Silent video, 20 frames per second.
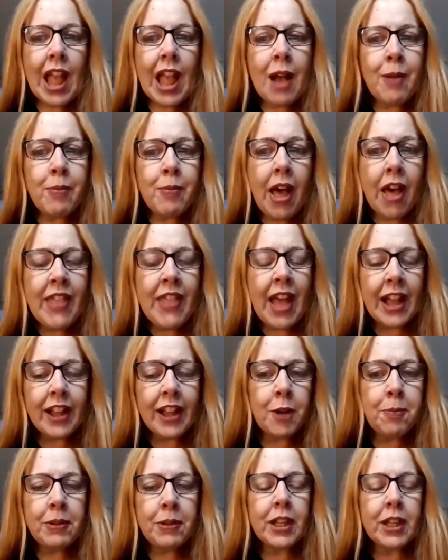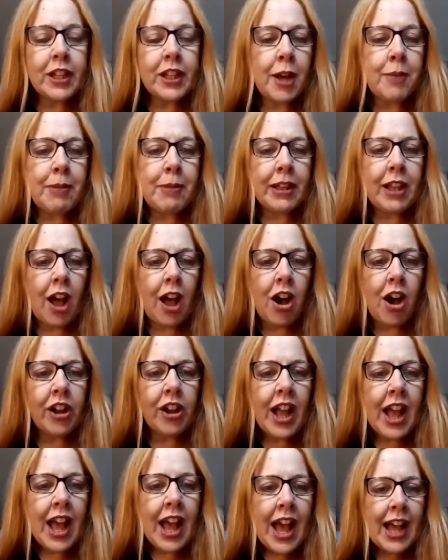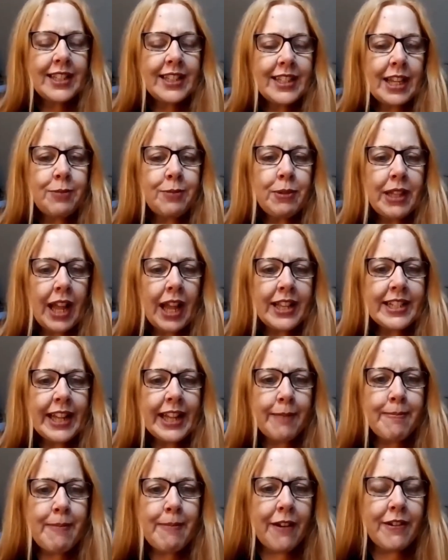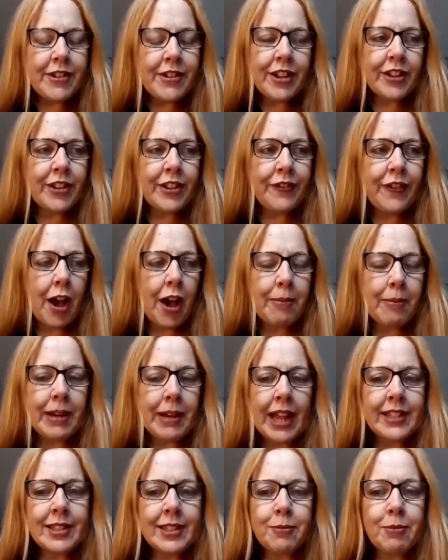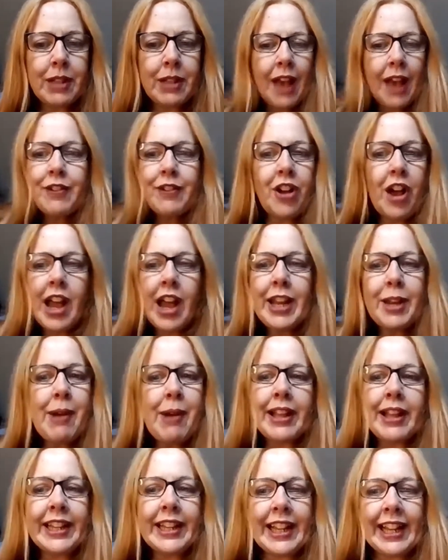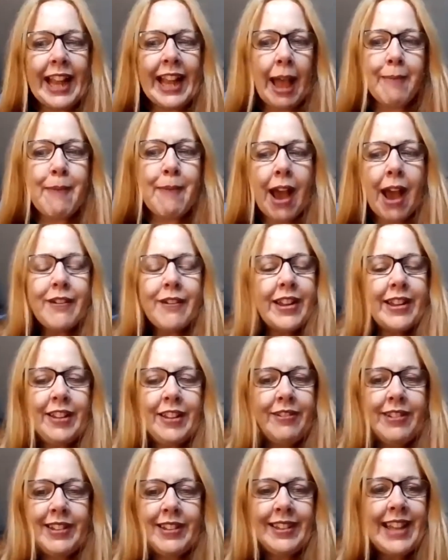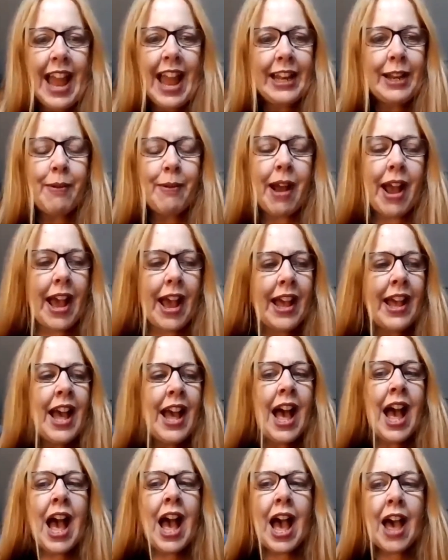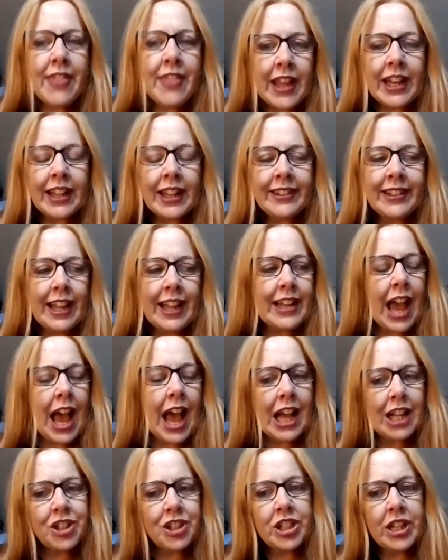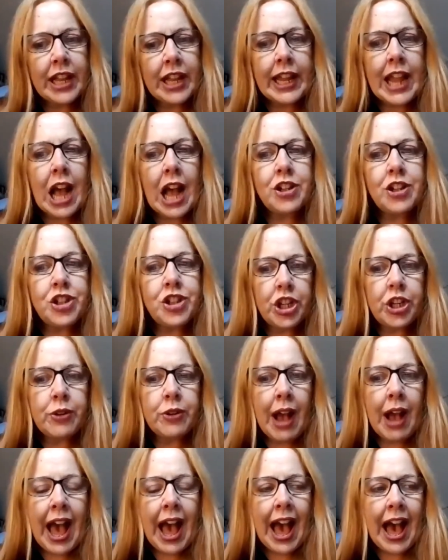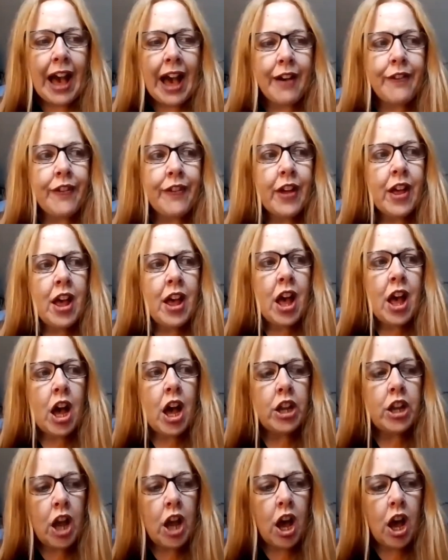And that couple had come along and said, we'd like to get married at the farm. And I said, well, I haven't got anywhere you can get married. There isn't anywhere. And then I said, actually, I do have an